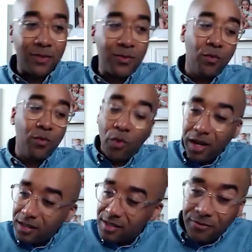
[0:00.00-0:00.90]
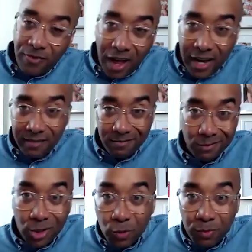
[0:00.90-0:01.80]
We want to find
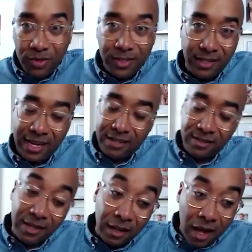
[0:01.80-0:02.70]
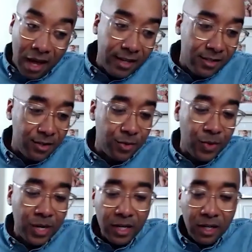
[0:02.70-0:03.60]
new music that's aligned to
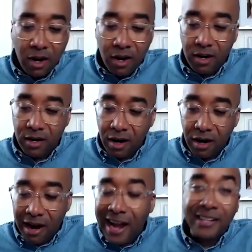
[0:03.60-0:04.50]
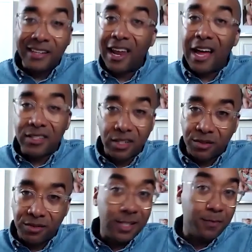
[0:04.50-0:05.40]
our ideological
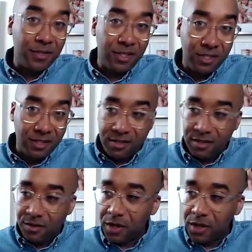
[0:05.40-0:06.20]
dispositions when it